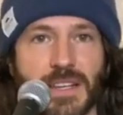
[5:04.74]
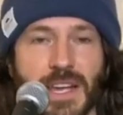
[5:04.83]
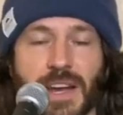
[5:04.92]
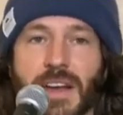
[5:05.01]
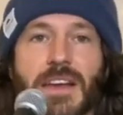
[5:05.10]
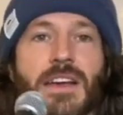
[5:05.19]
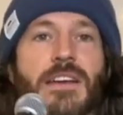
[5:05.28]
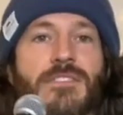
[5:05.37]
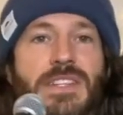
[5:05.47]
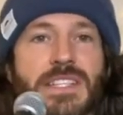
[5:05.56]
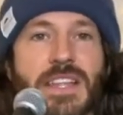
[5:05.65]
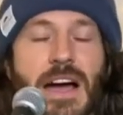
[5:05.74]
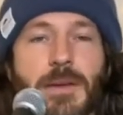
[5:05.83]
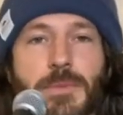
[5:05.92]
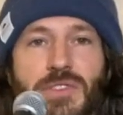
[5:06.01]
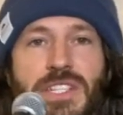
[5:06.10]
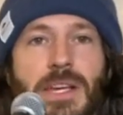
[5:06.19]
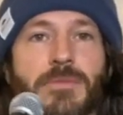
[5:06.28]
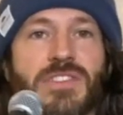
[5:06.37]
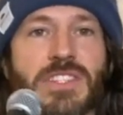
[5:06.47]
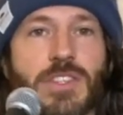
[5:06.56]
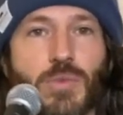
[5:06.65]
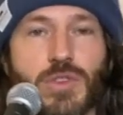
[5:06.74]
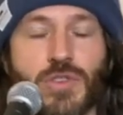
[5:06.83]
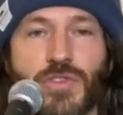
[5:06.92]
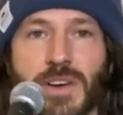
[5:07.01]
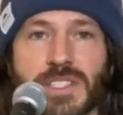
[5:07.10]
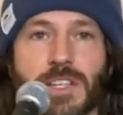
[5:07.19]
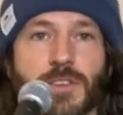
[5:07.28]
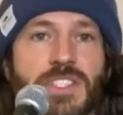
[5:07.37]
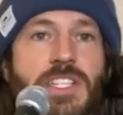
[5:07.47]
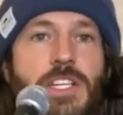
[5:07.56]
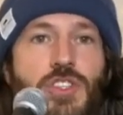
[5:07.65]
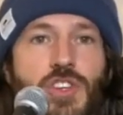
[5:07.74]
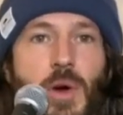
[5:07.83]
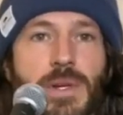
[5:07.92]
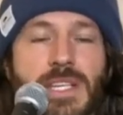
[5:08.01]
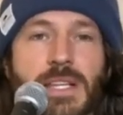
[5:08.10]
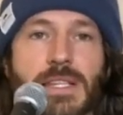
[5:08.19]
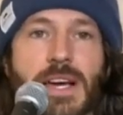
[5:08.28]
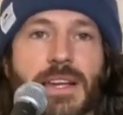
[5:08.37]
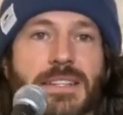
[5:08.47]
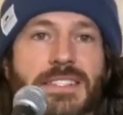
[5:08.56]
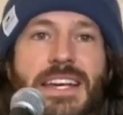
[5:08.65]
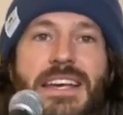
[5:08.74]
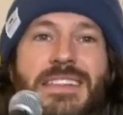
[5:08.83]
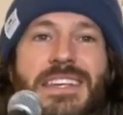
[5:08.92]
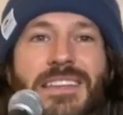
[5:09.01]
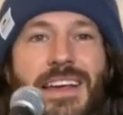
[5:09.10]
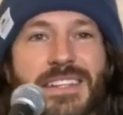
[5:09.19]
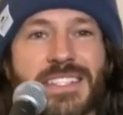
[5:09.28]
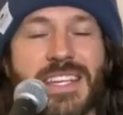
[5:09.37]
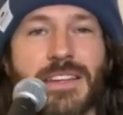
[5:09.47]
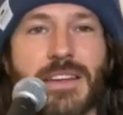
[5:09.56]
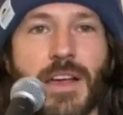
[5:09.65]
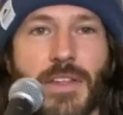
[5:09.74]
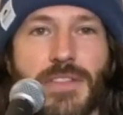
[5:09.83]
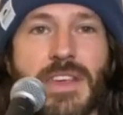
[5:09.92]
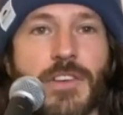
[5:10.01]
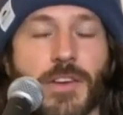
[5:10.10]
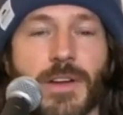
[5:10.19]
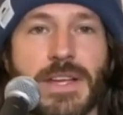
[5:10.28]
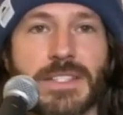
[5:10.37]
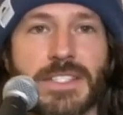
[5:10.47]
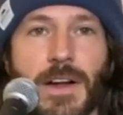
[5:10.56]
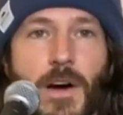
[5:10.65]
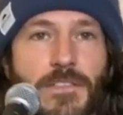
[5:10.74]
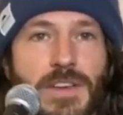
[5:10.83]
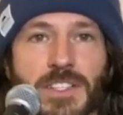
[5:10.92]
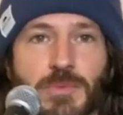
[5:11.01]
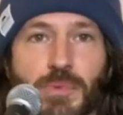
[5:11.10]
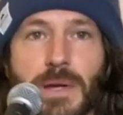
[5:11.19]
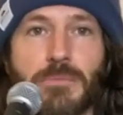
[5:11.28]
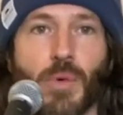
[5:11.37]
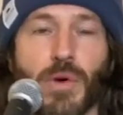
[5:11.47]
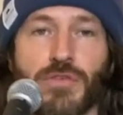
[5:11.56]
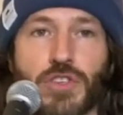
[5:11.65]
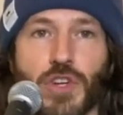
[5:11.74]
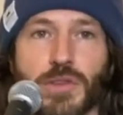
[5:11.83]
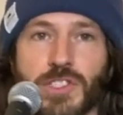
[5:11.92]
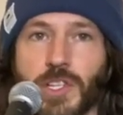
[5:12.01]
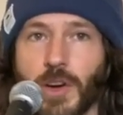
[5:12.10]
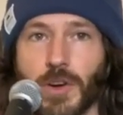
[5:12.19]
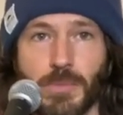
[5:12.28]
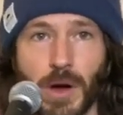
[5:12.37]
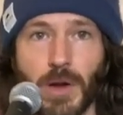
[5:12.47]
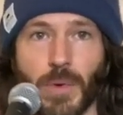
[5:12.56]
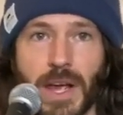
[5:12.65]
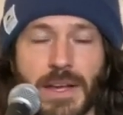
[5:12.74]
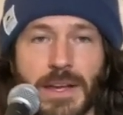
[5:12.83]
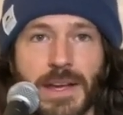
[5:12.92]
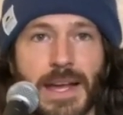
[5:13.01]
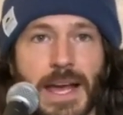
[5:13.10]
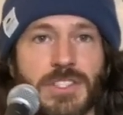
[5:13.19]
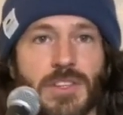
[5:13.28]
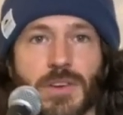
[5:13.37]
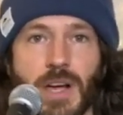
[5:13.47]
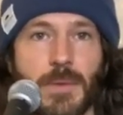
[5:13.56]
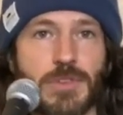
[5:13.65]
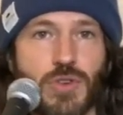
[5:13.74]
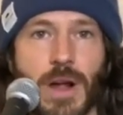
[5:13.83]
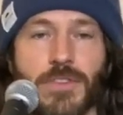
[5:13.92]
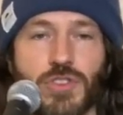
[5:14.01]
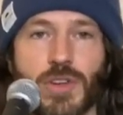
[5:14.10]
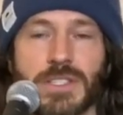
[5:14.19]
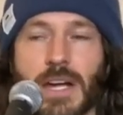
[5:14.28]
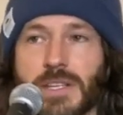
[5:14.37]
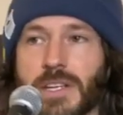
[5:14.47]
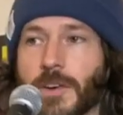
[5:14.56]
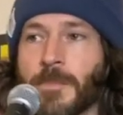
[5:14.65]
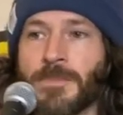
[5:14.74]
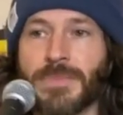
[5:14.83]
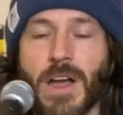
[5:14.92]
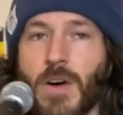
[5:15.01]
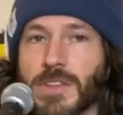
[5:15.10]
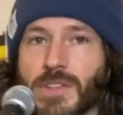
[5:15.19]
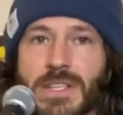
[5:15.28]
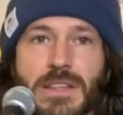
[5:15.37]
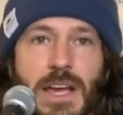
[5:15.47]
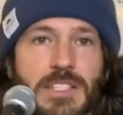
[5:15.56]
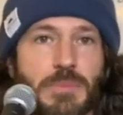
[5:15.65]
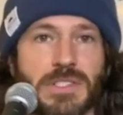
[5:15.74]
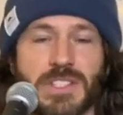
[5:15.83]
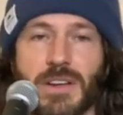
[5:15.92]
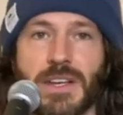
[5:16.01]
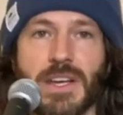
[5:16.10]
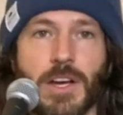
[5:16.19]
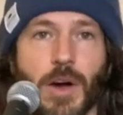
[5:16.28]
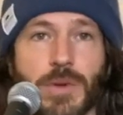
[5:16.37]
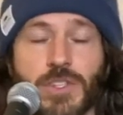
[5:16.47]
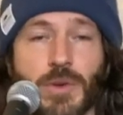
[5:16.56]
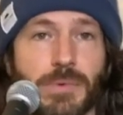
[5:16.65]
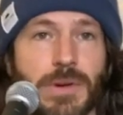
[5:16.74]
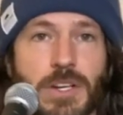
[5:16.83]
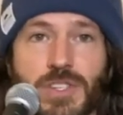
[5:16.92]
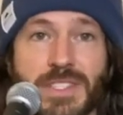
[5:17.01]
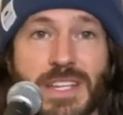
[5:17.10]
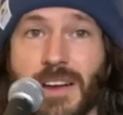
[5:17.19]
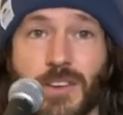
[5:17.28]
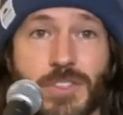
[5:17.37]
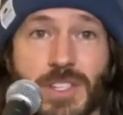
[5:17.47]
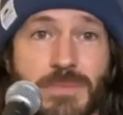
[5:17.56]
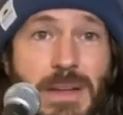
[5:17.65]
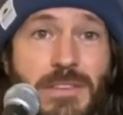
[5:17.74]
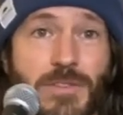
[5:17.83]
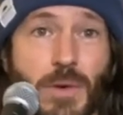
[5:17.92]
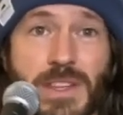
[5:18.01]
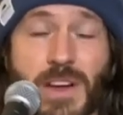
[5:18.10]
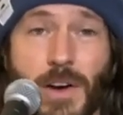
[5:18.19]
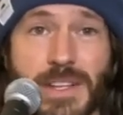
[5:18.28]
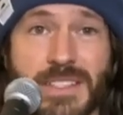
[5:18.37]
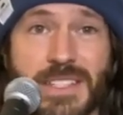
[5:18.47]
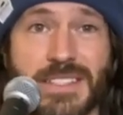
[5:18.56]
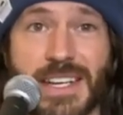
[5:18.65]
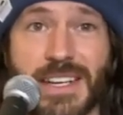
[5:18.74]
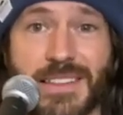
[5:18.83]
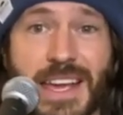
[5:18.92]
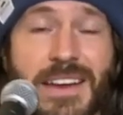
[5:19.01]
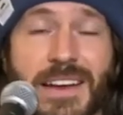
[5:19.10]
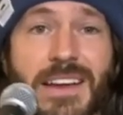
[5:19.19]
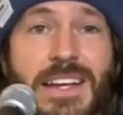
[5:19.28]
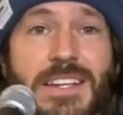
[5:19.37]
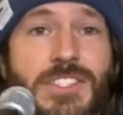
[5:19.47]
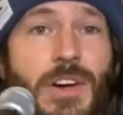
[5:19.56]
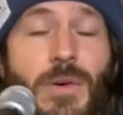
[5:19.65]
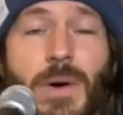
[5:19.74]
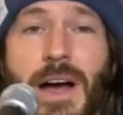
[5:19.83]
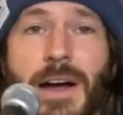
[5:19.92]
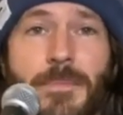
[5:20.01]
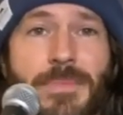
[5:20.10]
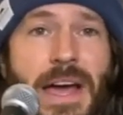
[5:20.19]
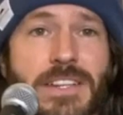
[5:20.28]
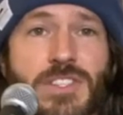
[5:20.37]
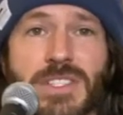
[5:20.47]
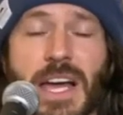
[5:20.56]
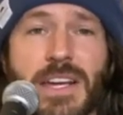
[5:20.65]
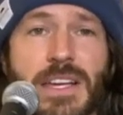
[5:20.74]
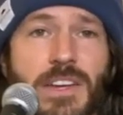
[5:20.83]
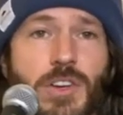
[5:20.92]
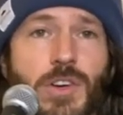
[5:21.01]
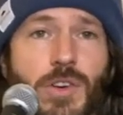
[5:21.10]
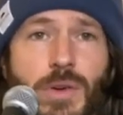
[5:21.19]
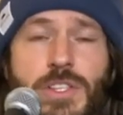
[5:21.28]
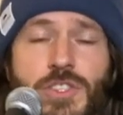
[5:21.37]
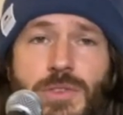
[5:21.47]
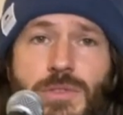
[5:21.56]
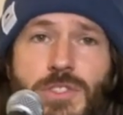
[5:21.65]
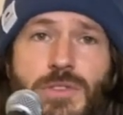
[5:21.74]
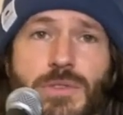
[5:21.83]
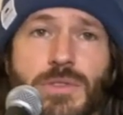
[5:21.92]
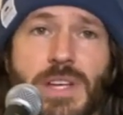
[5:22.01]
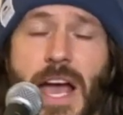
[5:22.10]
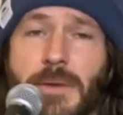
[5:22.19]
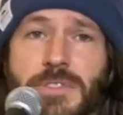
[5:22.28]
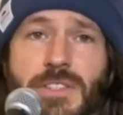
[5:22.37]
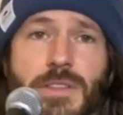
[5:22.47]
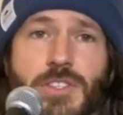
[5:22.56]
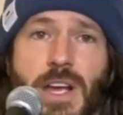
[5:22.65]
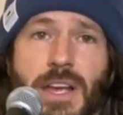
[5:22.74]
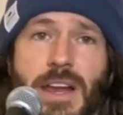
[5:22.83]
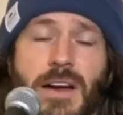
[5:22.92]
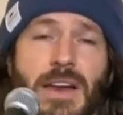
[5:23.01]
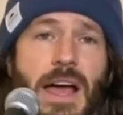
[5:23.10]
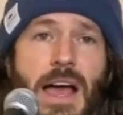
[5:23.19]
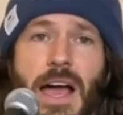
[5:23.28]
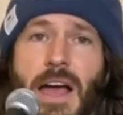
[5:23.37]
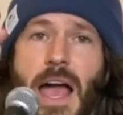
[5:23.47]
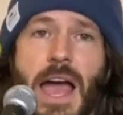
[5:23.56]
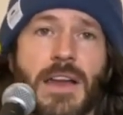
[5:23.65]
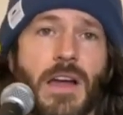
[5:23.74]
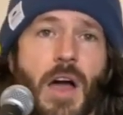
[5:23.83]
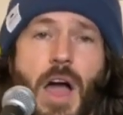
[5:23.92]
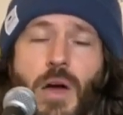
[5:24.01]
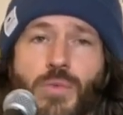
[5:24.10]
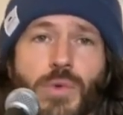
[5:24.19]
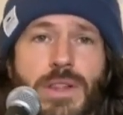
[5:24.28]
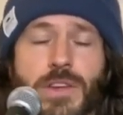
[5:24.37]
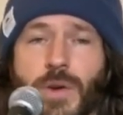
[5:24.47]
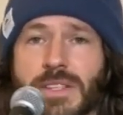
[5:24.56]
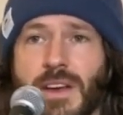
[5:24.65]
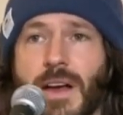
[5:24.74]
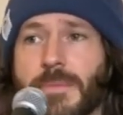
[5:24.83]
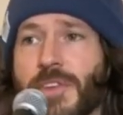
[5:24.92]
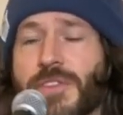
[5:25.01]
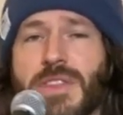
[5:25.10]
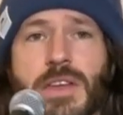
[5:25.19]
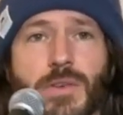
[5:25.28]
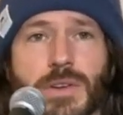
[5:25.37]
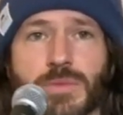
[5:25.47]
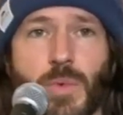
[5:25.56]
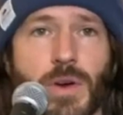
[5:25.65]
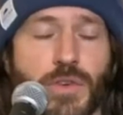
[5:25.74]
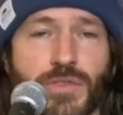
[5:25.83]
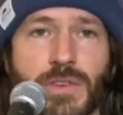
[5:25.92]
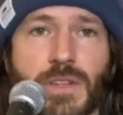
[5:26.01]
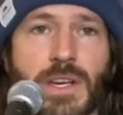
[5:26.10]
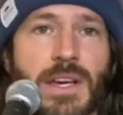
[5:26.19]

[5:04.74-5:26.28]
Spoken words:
Atlanta, visit the High Museum, visit the Woodruff Art Center, see a show at the Alliance. The Alliance Theater is often a springboard for shows to go to Broadway. And so they'll come and try their shows out here. Also, the Alliance puts on original productions that are just meant for the audiences in Atlanta. So I encourage you to absolutely check it out. I had a really great time. The theater is wonderful.